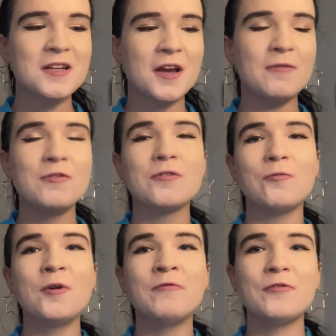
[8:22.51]
I will group
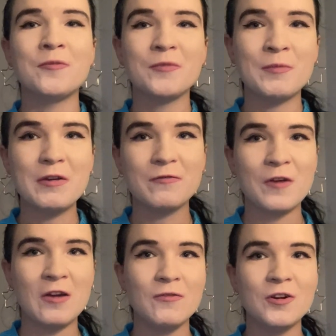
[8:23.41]
them from my
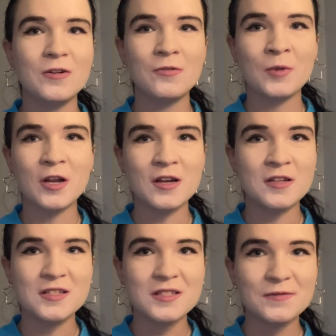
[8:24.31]
favorite to my
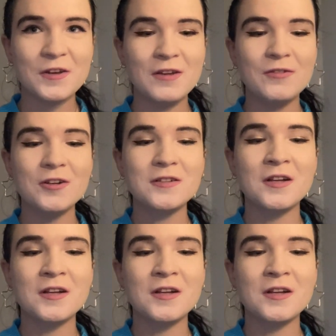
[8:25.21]
least favorite,